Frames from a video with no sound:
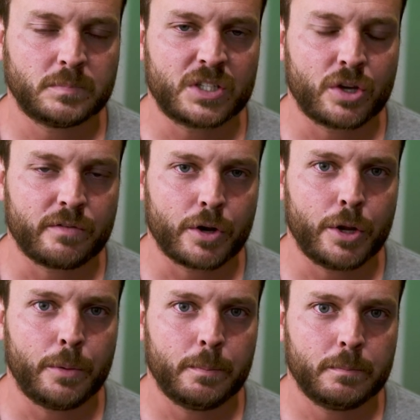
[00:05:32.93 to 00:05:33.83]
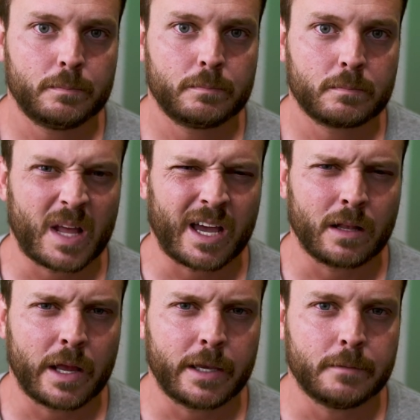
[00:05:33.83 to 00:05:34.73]
It's good for you. I kind
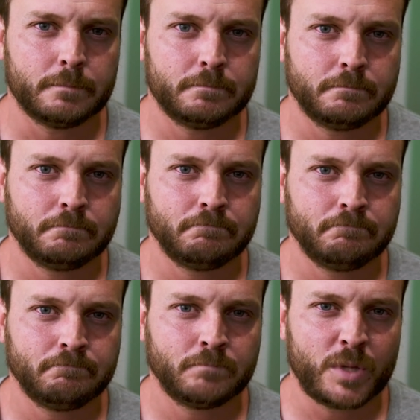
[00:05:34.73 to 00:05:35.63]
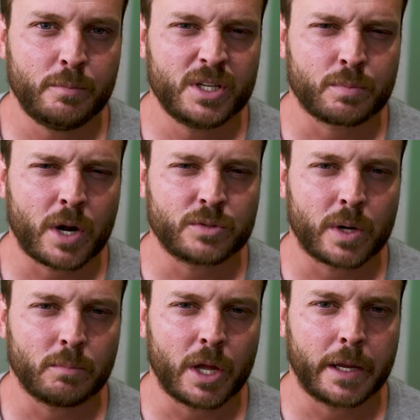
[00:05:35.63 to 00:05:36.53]
of like it. You'd be surprised what
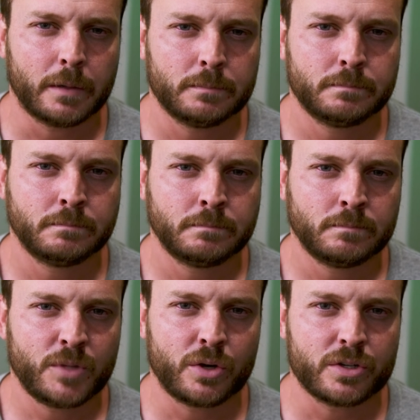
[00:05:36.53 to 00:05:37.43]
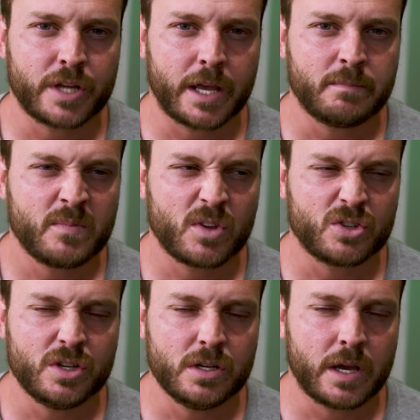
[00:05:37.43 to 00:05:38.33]
I'm like. You understand,
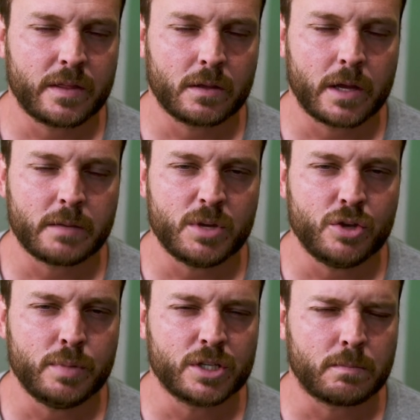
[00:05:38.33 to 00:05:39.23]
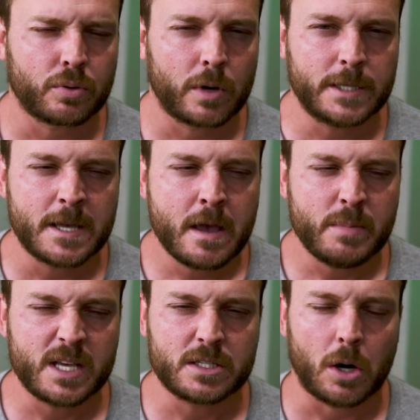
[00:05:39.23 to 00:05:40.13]
there's nothing like me. You'd be surprised
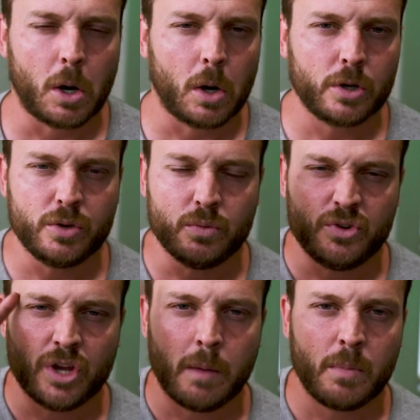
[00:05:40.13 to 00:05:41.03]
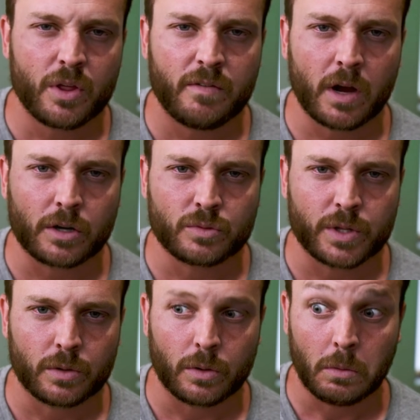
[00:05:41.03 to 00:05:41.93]
because all you dumb motherfuckers with
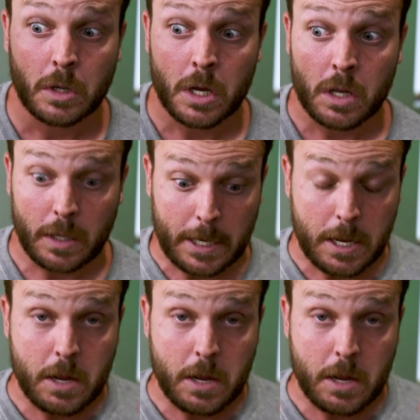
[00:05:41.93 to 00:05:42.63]
your little, like,